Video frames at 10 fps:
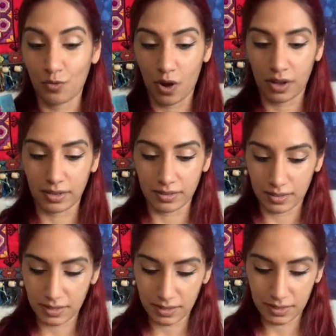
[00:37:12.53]

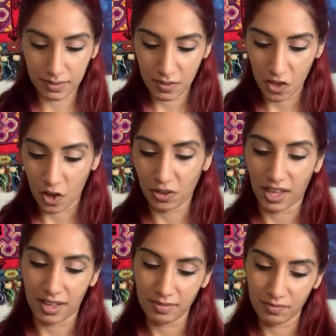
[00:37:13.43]
Wands.
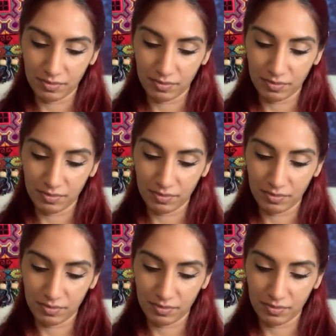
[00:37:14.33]
Okay.